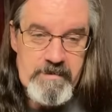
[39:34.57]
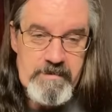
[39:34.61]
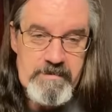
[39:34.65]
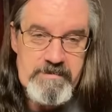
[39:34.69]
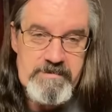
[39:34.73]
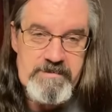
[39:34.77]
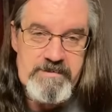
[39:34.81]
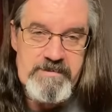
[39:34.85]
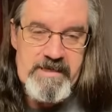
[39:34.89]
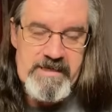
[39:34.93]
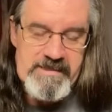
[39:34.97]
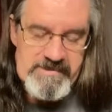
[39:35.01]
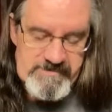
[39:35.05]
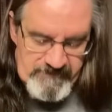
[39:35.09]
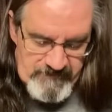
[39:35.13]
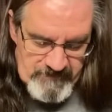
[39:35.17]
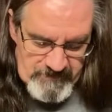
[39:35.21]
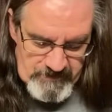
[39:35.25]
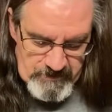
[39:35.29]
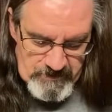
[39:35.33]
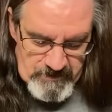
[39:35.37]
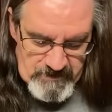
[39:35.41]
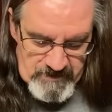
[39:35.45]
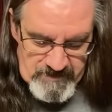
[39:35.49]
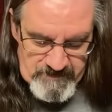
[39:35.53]
The next
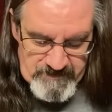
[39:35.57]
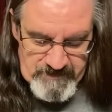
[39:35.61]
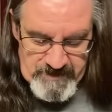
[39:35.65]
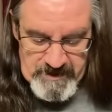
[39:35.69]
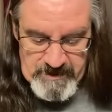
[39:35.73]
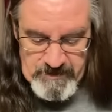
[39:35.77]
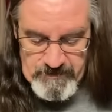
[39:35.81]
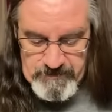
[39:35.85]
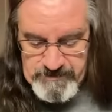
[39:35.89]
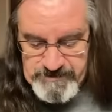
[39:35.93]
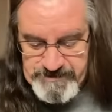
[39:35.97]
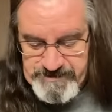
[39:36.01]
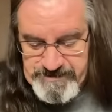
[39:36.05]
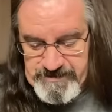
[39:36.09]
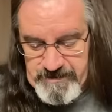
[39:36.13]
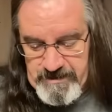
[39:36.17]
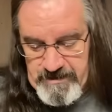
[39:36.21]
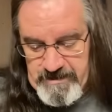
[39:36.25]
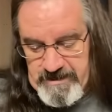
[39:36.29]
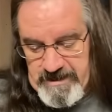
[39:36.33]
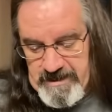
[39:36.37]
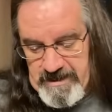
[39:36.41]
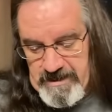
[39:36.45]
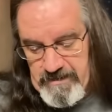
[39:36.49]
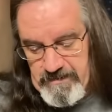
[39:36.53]
video I make will
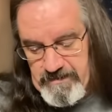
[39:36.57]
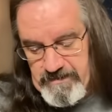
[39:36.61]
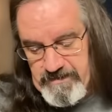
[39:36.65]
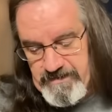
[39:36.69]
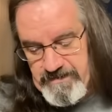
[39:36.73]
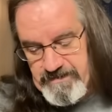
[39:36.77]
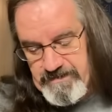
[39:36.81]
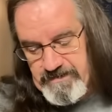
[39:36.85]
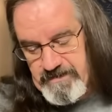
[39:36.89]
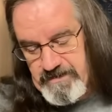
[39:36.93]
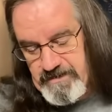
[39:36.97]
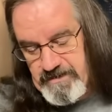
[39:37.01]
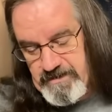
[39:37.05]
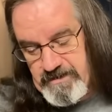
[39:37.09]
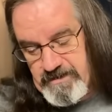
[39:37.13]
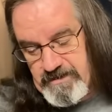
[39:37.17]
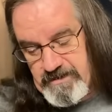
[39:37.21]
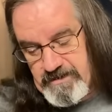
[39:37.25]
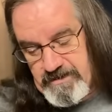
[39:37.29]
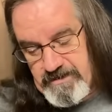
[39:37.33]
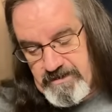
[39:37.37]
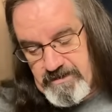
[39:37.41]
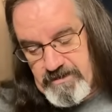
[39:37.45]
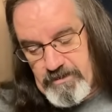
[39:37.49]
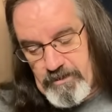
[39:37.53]
start out with,
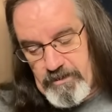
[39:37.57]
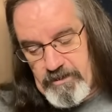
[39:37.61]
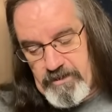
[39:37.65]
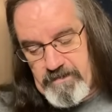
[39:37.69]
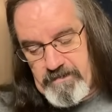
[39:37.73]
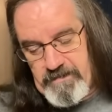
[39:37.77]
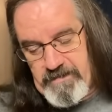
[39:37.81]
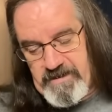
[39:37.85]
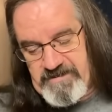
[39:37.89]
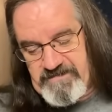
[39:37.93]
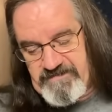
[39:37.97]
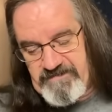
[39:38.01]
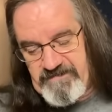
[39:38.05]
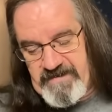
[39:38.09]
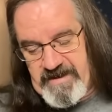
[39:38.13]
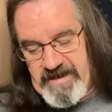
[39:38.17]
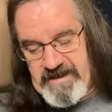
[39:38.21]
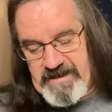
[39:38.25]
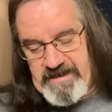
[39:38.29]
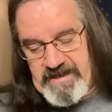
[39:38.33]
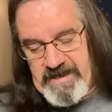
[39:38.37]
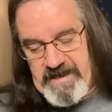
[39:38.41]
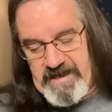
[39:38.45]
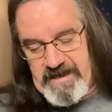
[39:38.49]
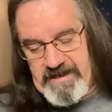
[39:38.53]
the court must
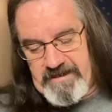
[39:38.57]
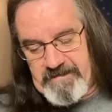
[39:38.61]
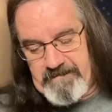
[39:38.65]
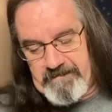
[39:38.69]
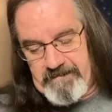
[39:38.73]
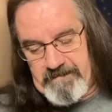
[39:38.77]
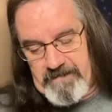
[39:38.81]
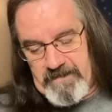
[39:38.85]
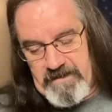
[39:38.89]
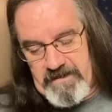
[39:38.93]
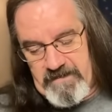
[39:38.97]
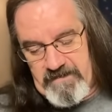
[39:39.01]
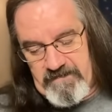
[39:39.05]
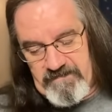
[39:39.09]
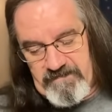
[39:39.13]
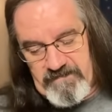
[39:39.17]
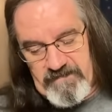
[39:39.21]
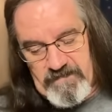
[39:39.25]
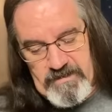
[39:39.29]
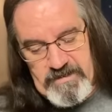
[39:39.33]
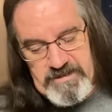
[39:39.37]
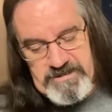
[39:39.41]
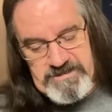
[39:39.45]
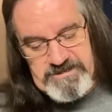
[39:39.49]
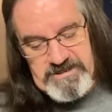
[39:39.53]
vacate,
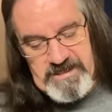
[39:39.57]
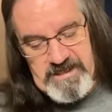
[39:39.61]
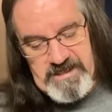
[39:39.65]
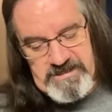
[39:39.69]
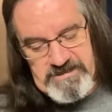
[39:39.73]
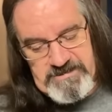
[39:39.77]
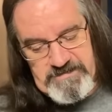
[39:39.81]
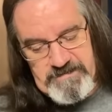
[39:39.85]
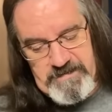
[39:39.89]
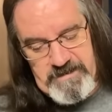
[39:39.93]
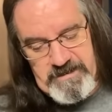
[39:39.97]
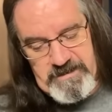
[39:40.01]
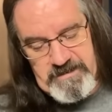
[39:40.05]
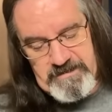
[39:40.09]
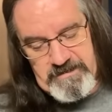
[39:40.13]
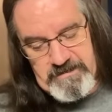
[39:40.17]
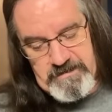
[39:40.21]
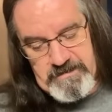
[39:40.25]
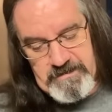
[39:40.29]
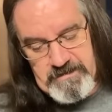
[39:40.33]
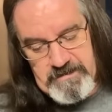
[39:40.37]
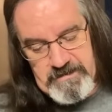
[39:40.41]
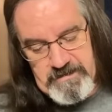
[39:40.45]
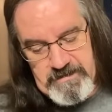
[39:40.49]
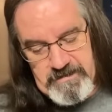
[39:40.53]
void judgment,
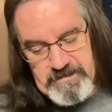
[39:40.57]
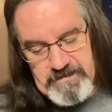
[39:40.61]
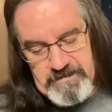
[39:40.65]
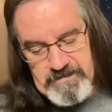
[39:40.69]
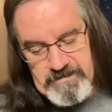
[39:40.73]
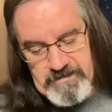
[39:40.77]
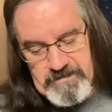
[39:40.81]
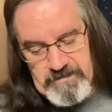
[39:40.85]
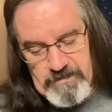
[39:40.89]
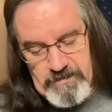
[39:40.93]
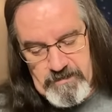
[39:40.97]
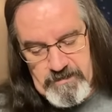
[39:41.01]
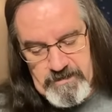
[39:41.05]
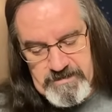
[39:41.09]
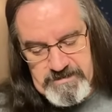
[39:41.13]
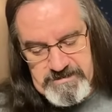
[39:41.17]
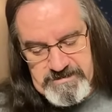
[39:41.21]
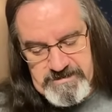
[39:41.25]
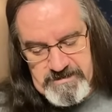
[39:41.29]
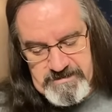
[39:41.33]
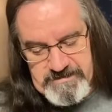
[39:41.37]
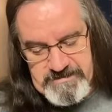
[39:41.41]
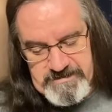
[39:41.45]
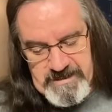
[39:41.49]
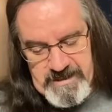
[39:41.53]
the court
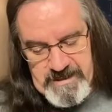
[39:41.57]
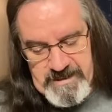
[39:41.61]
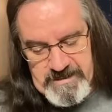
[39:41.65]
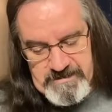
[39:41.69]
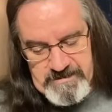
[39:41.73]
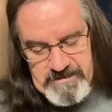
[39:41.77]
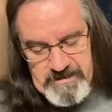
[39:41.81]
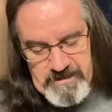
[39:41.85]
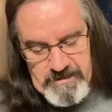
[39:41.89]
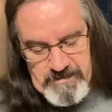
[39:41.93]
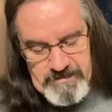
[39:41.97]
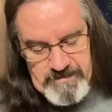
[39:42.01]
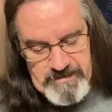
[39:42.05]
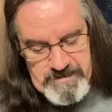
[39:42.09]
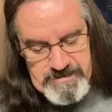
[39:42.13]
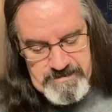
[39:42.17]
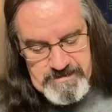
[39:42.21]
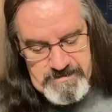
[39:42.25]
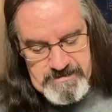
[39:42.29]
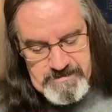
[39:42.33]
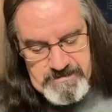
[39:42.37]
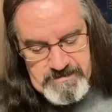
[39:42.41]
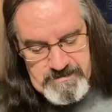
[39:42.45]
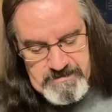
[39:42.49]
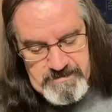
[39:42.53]
shall take
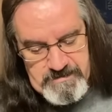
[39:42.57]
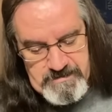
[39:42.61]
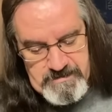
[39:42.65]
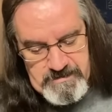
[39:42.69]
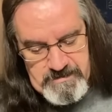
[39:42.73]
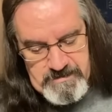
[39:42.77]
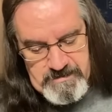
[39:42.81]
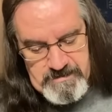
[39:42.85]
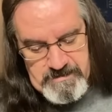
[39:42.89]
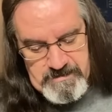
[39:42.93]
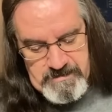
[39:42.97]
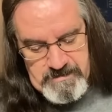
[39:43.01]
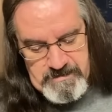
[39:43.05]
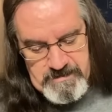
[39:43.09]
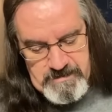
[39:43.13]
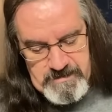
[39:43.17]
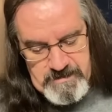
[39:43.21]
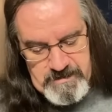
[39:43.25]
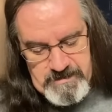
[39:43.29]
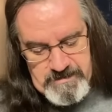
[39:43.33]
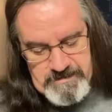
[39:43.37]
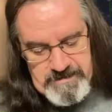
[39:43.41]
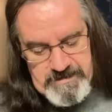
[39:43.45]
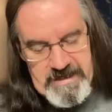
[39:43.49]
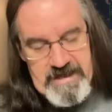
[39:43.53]
notice.
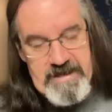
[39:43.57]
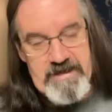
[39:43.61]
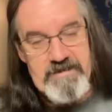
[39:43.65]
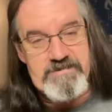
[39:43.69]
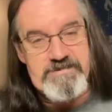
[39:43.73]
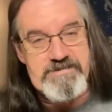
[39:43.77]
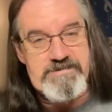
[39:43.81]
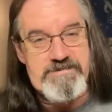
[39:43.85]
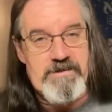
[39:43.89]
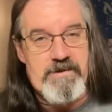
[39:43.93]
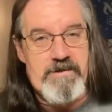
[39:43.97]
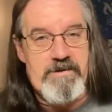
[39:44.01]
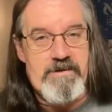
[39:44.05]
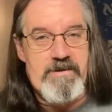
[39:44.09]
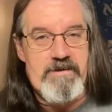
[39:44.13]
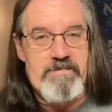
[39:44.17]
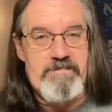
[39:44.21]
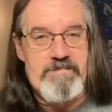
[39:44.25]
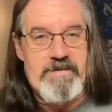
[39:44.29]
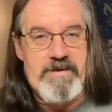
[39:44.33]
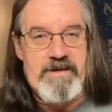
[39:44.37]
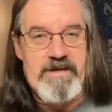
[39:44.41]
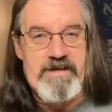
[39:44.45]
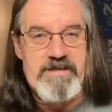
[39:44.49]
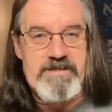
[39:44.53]
And that'll start on
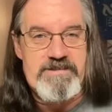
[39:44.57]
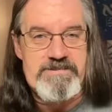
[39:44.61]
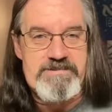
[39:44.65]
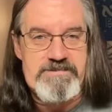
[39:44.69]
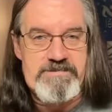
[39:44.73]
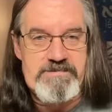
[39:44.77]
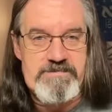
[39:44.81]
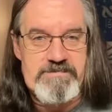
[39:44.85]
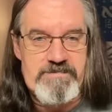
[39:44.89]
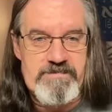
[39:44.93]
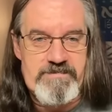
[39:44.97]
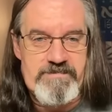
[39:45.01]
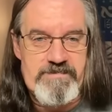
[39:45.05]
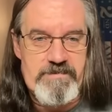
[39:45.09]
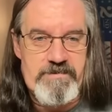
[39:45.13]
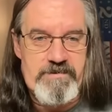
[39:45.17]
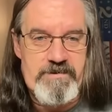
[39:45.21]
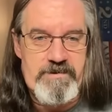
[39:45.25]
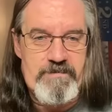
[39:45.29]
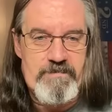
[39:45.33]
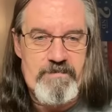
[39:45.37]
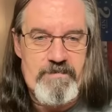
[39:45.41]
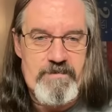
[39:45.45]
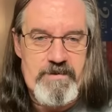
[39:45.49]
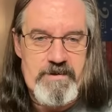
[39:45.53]
page
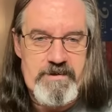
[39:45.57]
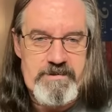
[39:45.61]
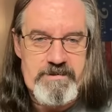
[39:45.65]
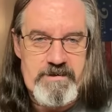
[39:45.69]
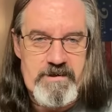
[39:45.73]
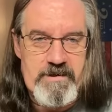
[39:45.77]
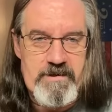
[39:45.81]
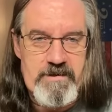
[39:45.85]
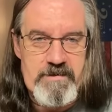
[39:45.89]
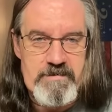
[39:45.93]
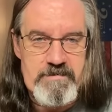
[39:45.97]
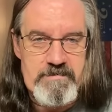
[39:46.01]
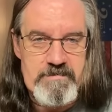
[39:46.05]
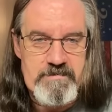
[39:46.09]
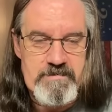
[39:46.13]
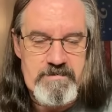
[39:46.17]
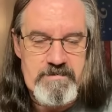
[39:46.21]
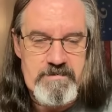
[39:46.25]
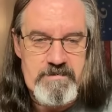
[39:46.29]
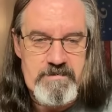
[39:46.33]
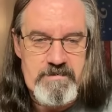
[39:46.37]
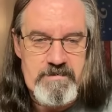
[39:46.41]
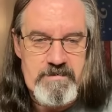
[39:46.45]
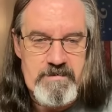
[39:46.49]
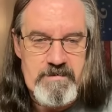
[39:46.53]
31, y'all.
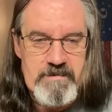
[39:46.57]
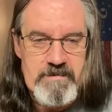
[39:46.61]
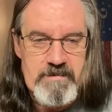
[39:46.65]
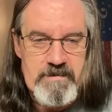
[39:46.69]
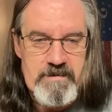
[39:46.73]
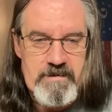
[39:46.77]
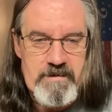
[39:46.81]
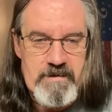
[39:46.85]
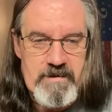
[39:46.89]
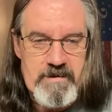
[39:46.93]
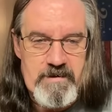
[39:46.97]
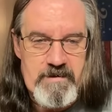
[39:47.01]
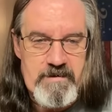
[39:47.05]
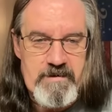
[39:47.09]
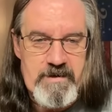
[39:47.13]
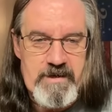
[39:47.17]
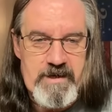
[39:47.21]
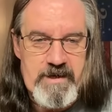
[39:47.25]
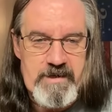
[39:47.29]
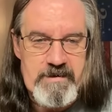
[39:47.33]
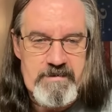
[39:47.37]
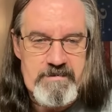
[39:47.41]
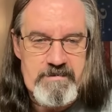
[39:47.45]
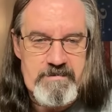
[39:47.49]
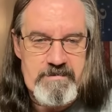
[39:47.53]
All
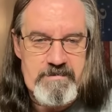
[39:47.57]
right.